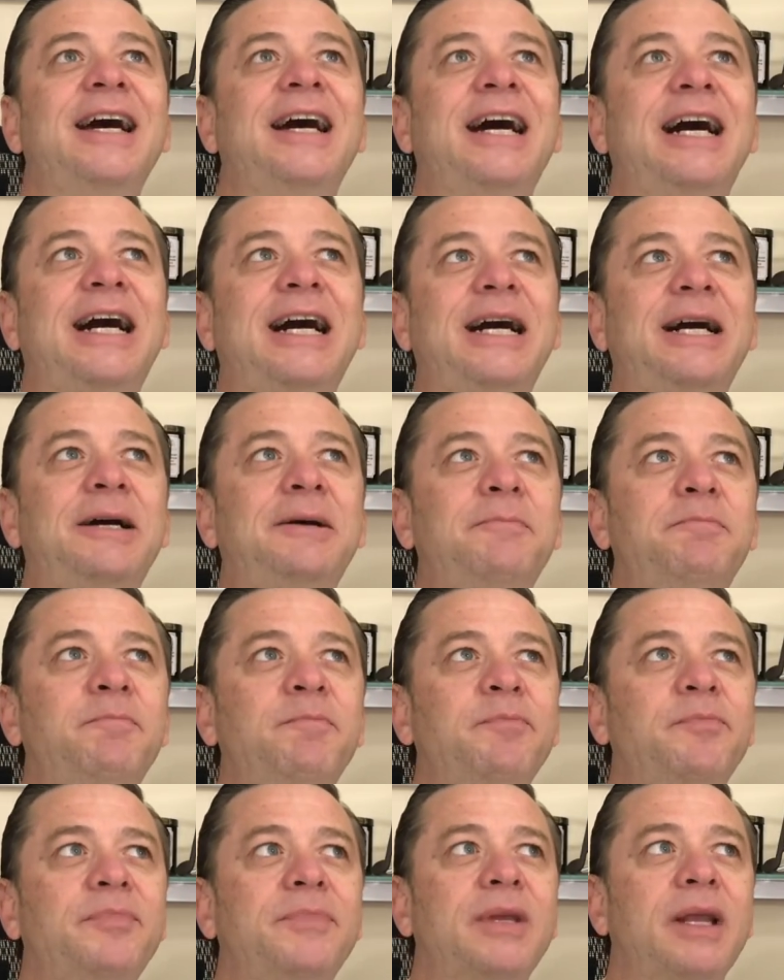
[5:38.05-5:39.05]

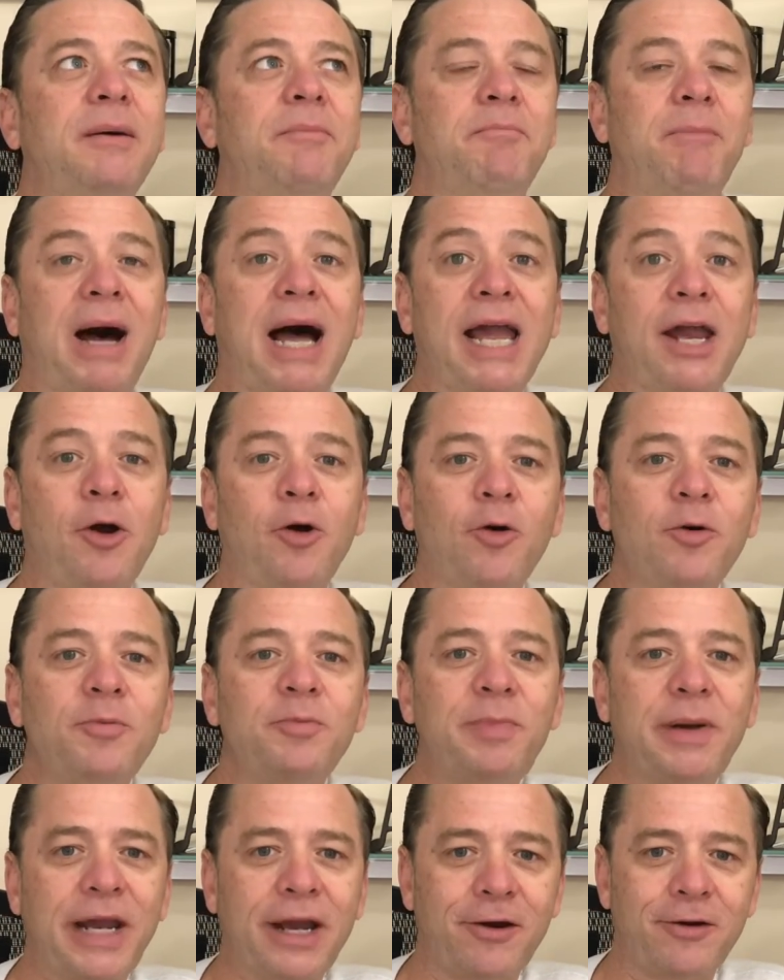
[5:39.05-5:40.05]
my own
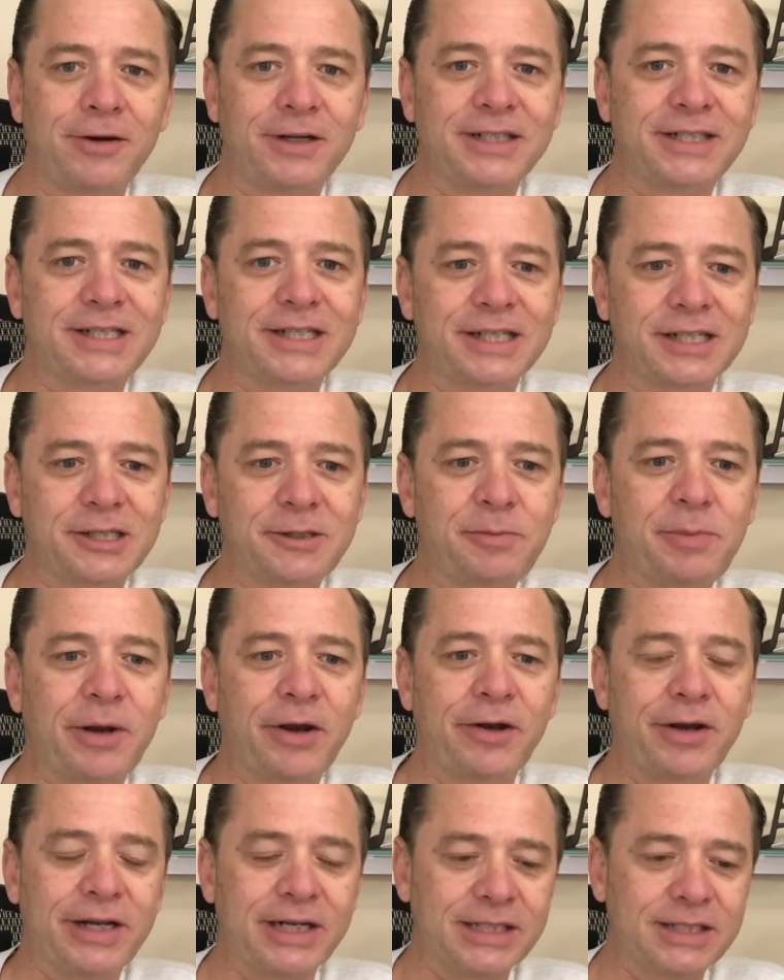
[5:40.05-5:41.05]
parents'
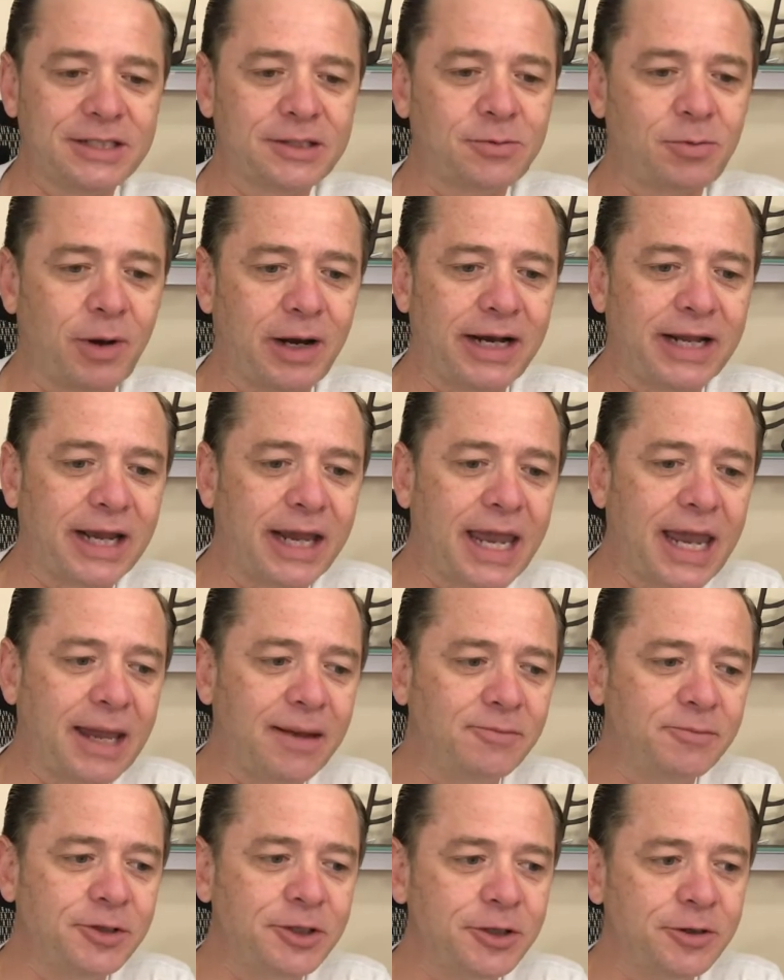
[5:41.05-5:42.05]
experience when it
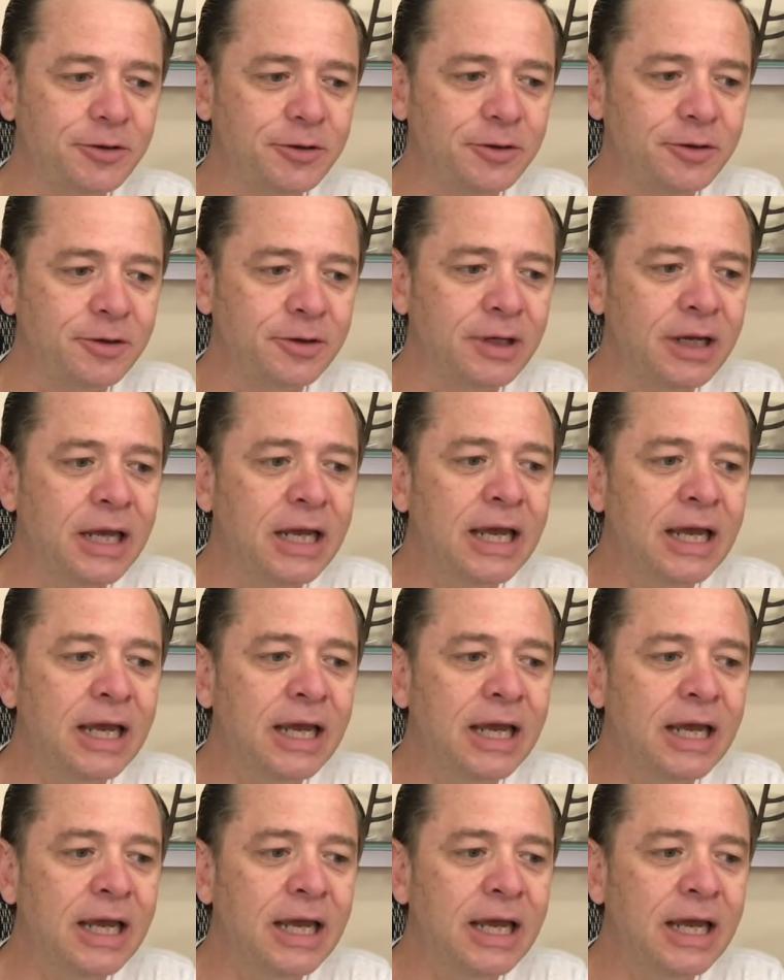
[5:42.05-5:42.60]
came to